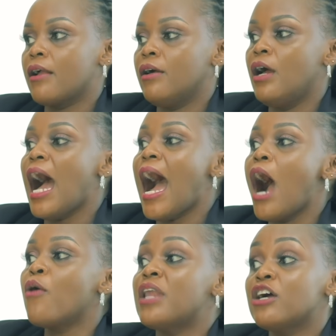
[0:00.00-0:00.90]
Mm.
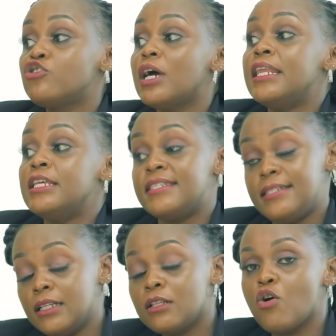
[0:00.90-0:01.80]
I would actually
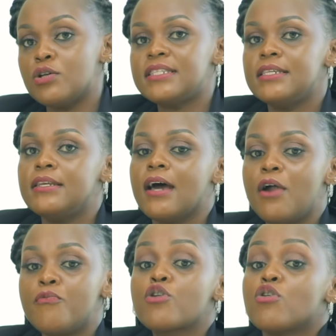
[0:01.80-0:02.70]
still
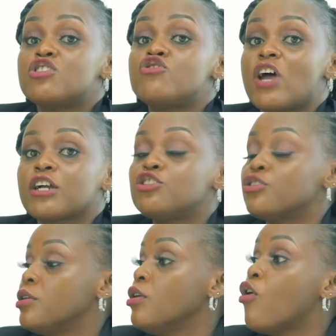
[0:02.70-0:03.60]
consider
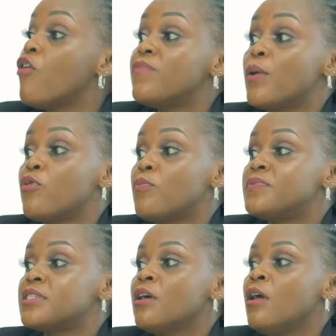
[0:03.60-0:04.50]
reconstruction of the
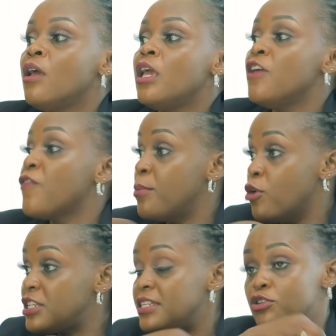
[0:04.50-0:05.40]
boobs. Okay. If
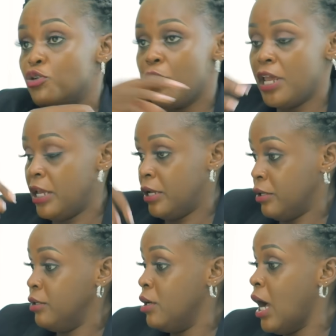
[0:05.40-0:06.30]
I'm not doing
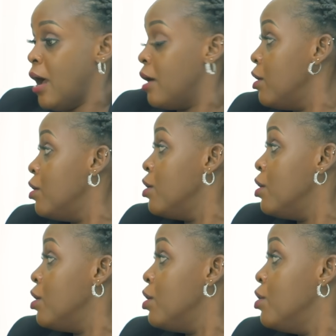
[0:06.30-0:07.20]
reaction or
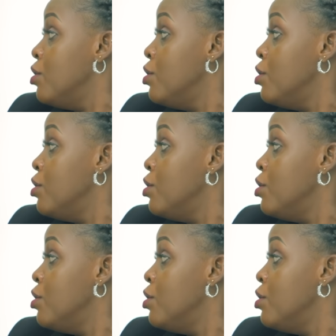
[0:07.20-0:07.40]
reaction.